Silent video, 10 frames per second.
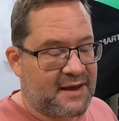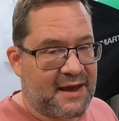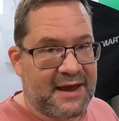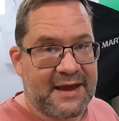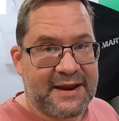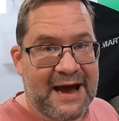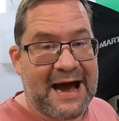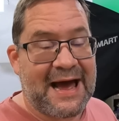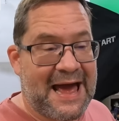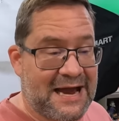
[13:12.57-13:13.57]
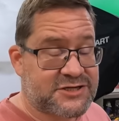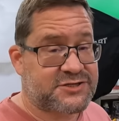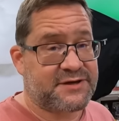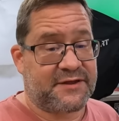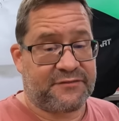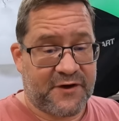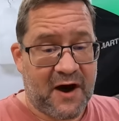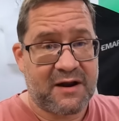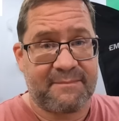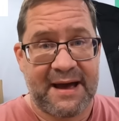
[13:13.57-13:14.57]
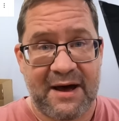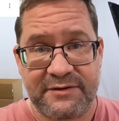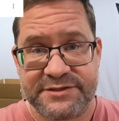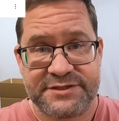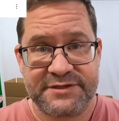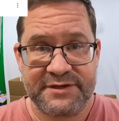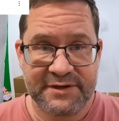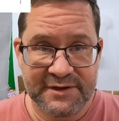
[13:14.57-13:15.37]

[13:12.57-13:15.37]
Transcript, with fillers: and i actually thought about